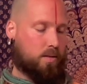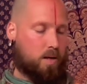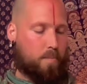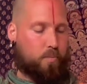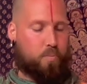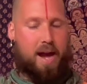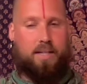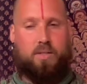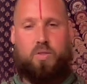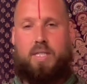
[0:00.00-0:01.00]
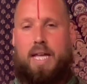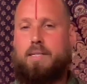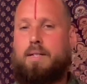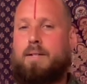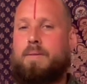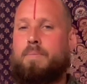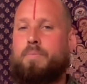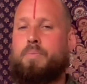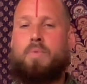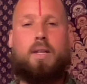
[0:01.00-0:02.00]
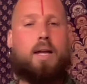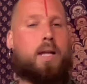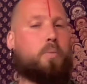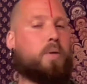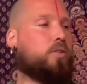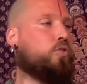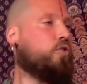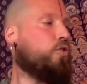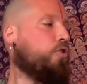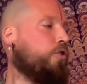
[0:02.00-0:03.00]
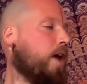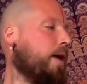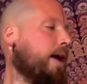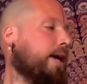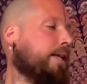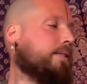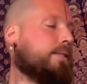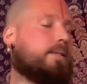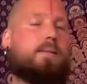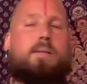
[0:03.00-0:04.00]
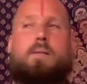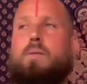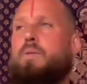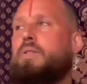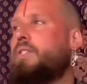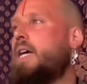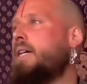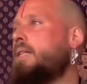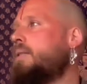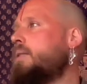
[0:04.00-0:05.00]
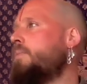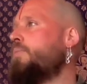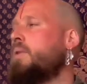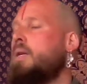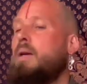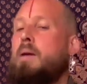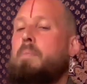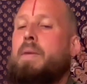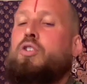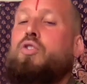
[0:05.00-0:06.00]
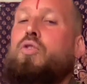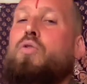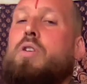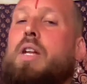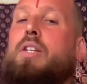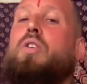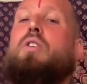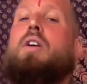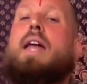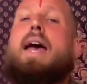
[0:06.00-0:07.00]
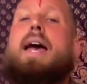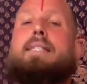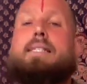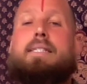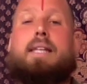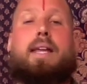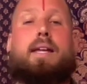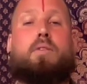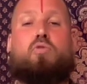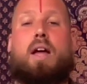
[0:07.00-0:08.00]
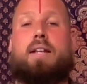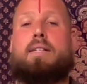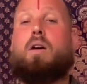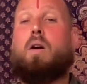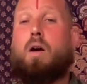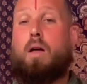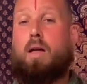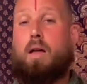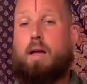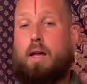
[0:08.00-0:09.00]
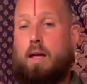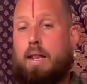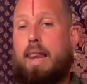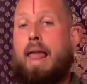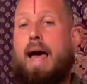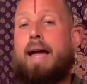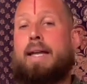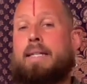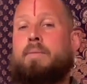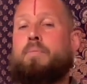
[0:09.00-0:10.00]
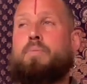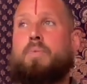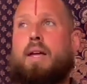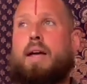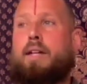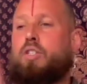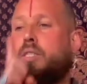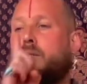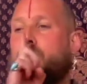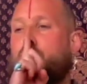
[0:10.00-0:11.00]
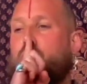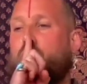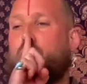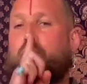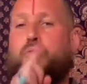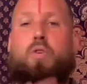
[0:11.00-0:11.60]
come back to center, and we turn our heads to the side. Make sure that your head is staying in one line, and you just move